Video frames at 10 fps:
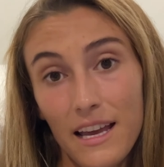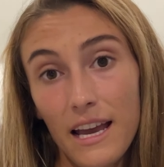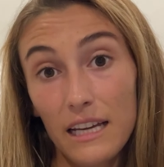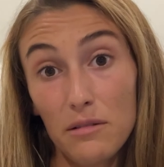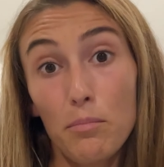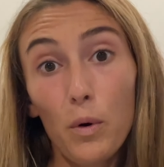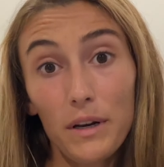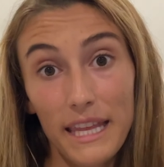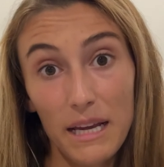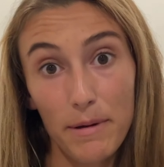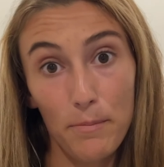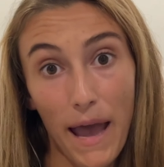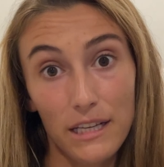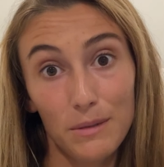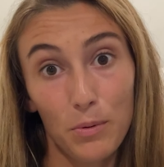An important thing about
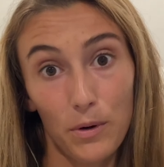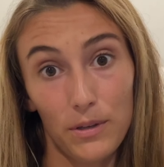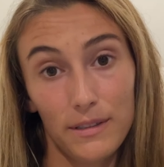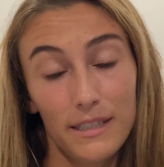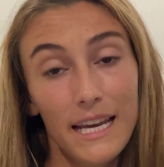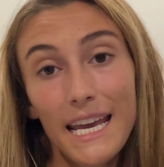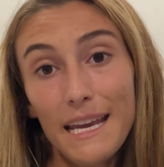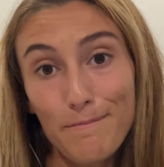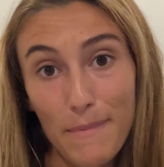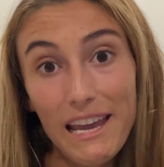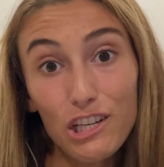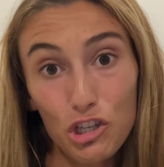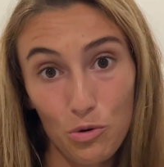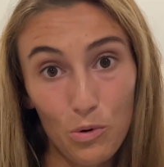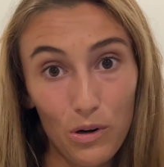passports, make
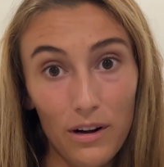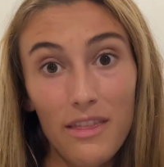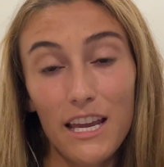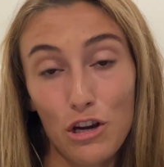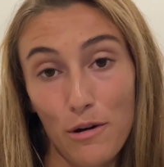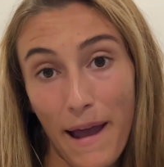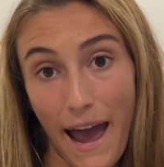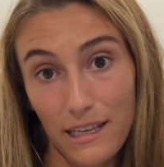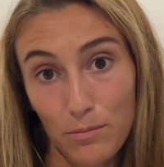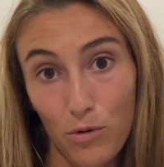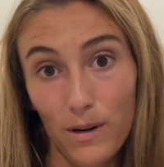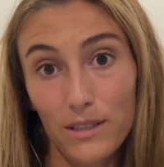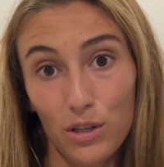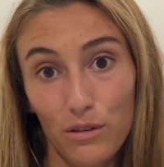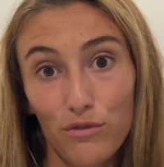sure that your passport
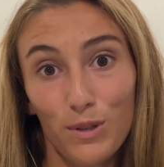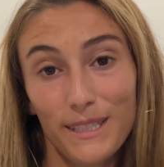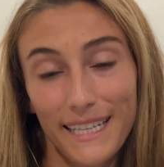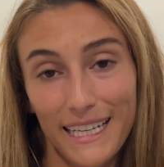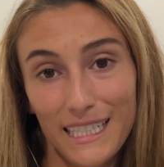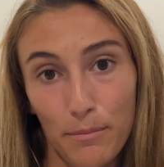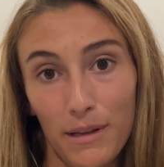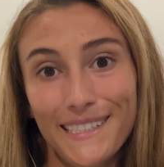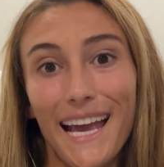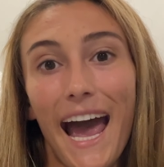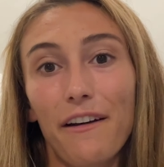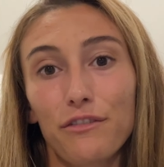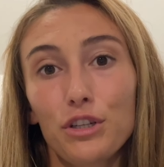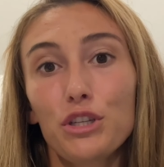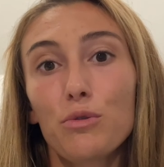is good for 6 months
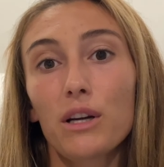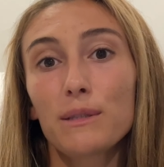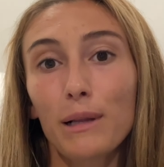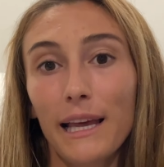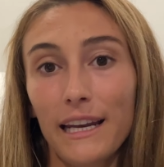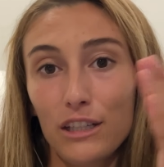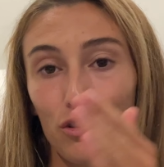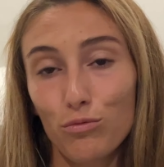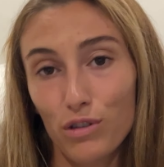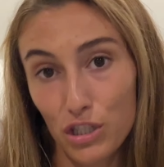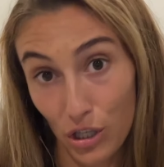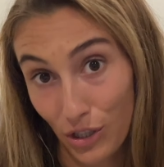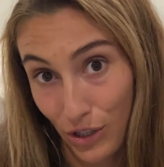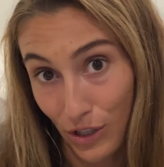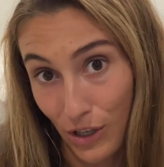after you are planning to
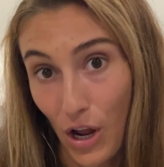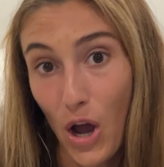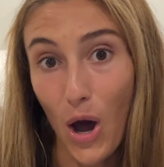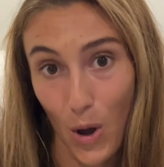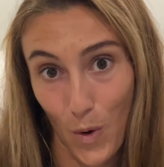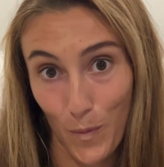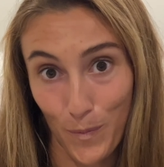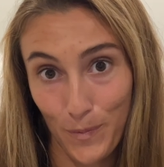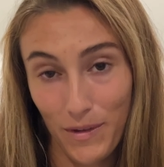return home.